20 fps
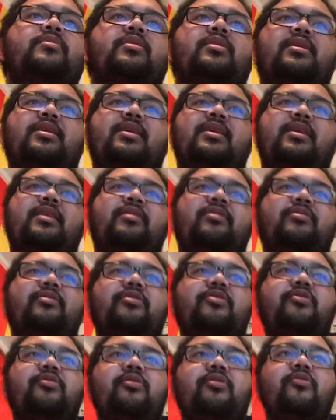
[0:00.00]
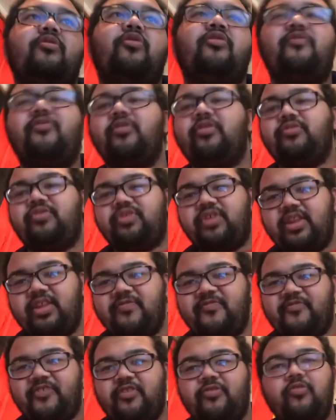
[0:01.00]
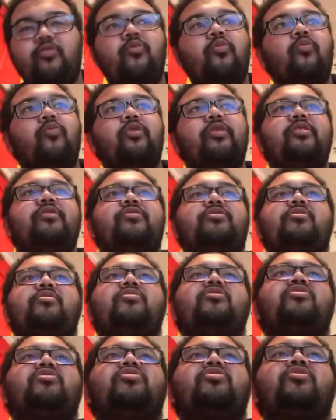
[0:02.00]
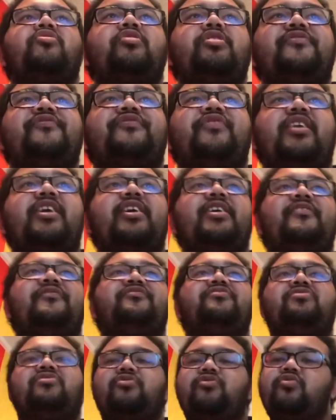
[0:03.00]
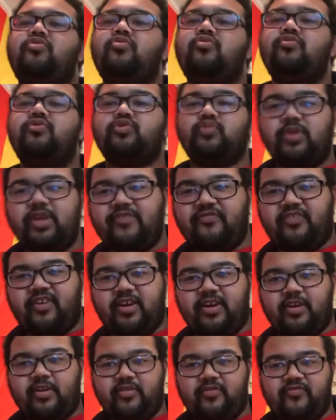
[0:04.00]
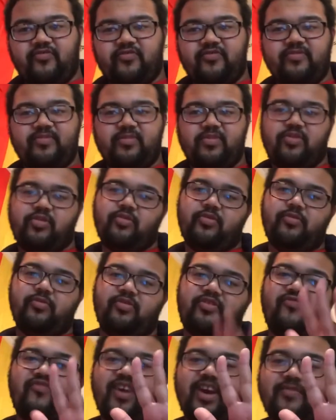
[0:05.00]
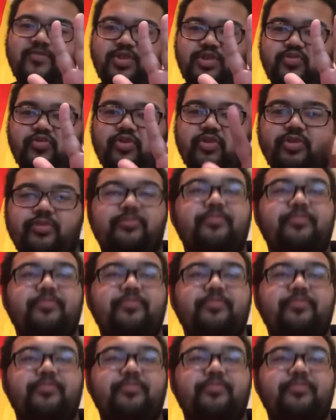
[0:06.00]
and the overall Senate vote was 35 to 25, so he was 5 short.